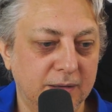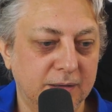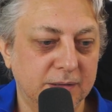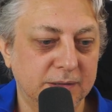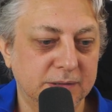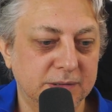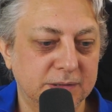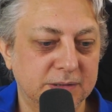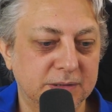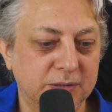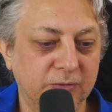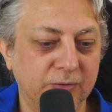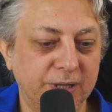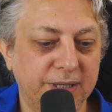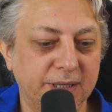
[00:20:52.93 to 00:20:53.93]
So
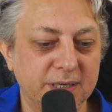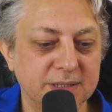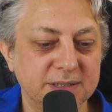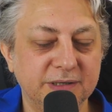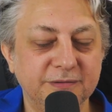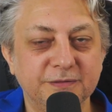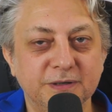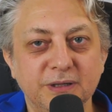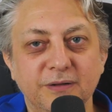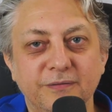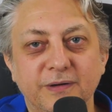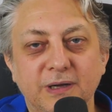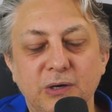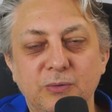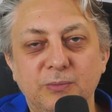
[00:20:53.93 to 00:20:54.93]
with test-driven
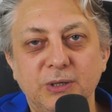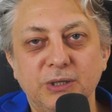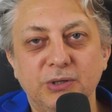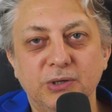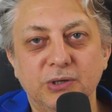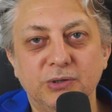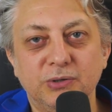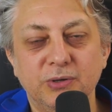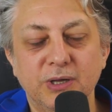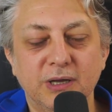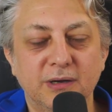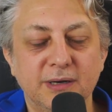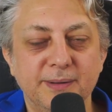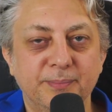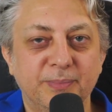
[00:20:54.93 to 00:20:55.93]
development, you are doing a
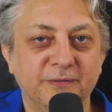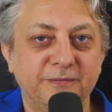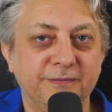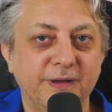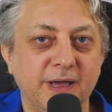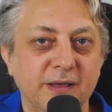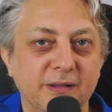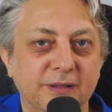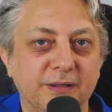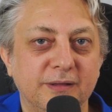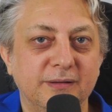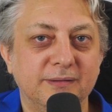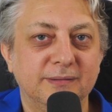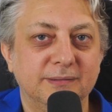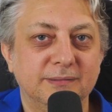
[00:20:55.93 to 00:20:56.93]
leap of faith,
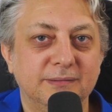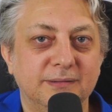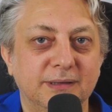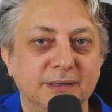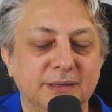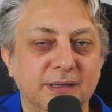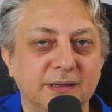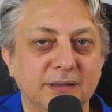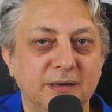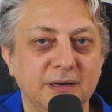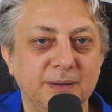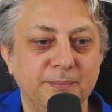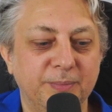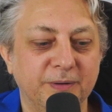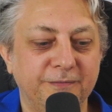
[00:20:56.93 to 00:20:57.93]
right? And the
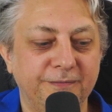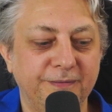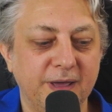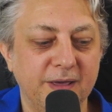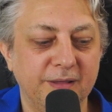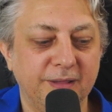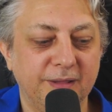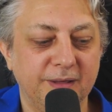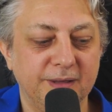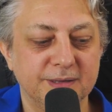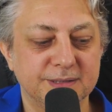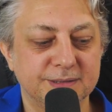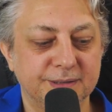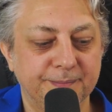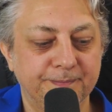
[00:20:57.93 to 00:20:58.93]
leap of faith
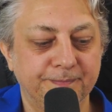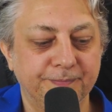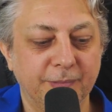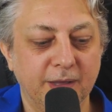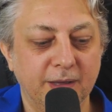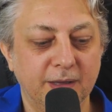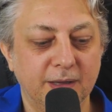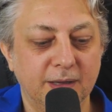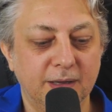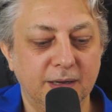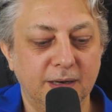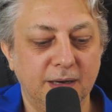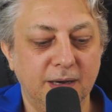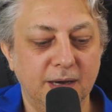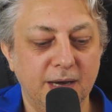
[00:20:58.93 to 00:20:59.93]
is,
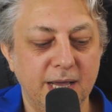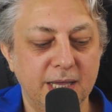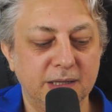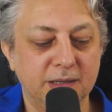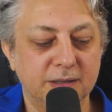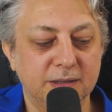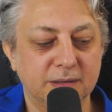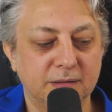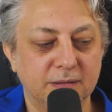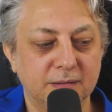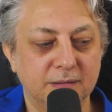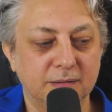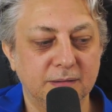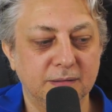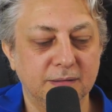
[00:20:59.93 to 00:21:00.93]
let
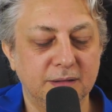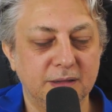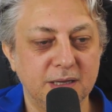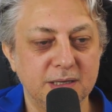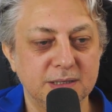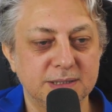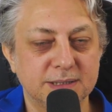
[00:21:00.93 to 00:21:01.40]
this